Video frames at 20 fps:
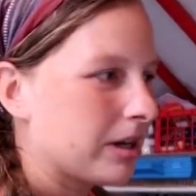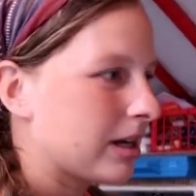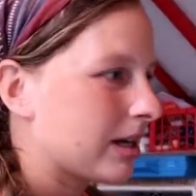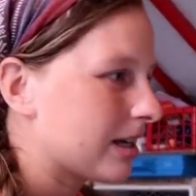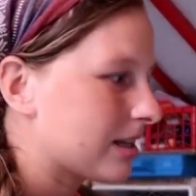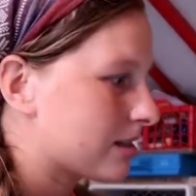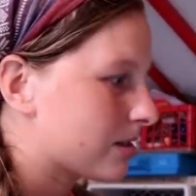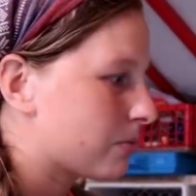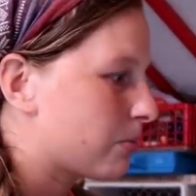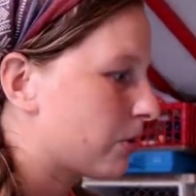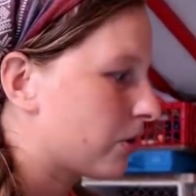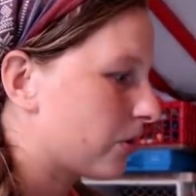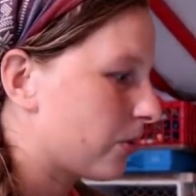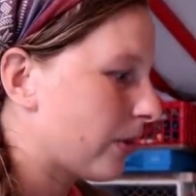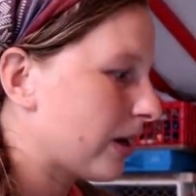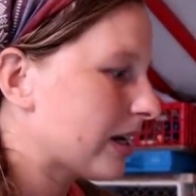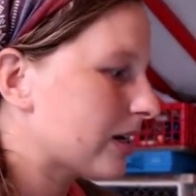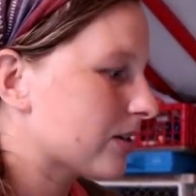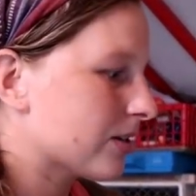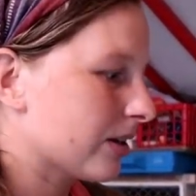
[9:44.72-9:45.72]
it gets put
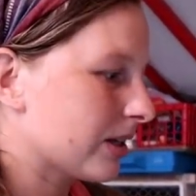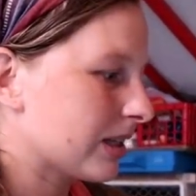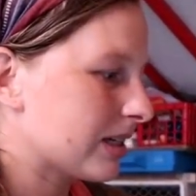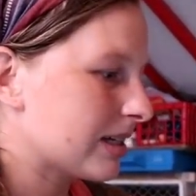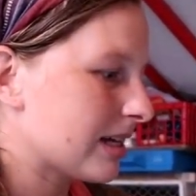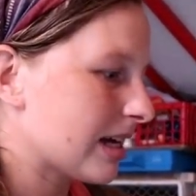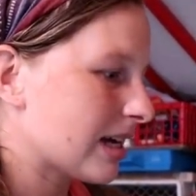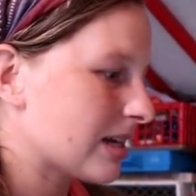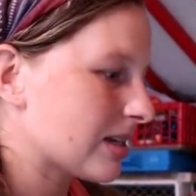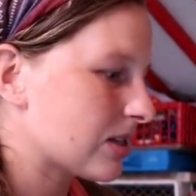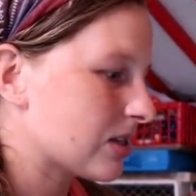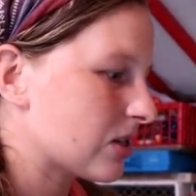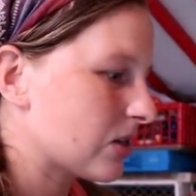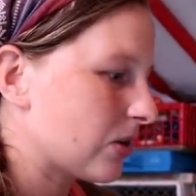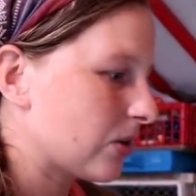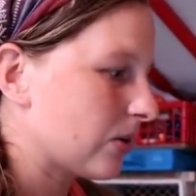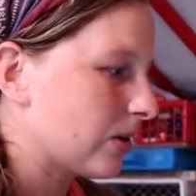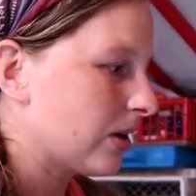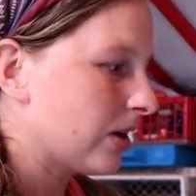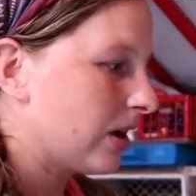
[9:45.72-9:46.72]
away during the day.
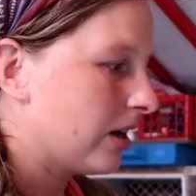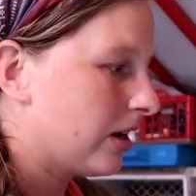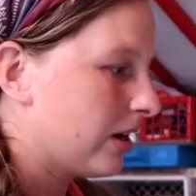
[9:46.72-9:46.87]
So